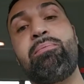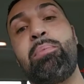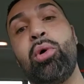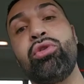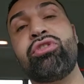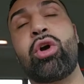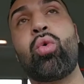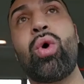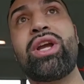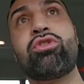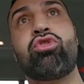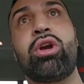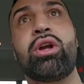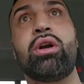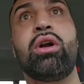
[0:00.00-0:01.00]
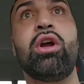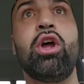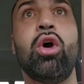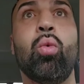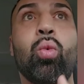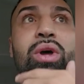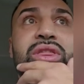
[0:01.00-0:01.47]
pulls a quick trigger
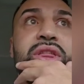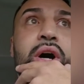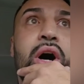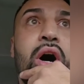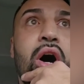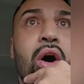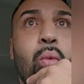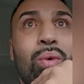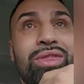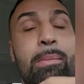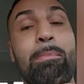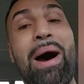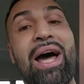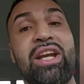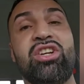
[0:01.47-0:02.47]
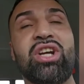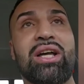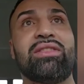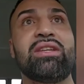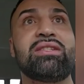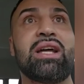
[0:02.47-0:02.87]
with the body shot this